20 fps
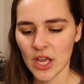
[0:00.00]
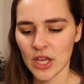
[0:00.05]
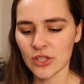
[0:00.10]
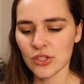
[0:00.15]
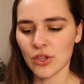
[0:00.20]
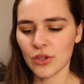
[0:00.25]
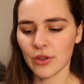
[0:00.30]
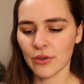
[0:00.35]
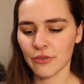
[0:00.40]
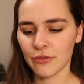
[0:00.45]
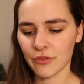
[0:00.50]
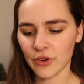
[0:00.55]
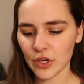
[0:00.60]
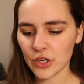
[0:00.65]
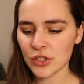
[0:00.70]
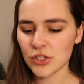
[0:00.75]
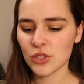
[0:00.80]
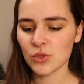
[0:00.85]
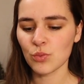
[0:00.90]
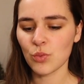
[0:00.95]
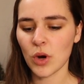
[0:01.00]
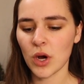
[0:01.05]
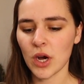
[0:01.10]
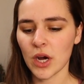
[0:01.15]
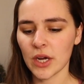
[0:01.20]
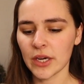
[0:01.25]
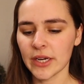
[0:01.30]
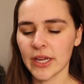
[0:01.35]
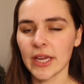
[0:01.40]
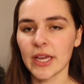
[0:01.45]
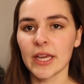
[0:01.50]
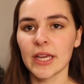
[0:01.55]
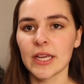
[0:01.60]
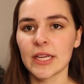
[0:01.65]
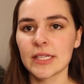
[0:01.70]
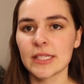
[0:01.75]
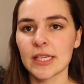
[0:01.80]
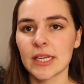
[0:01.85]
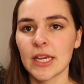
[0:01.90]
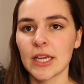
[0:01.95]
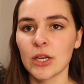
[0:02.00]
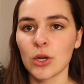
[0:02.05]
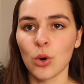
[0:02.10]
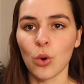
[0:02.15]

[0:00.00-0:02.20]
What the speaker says: So the first one is an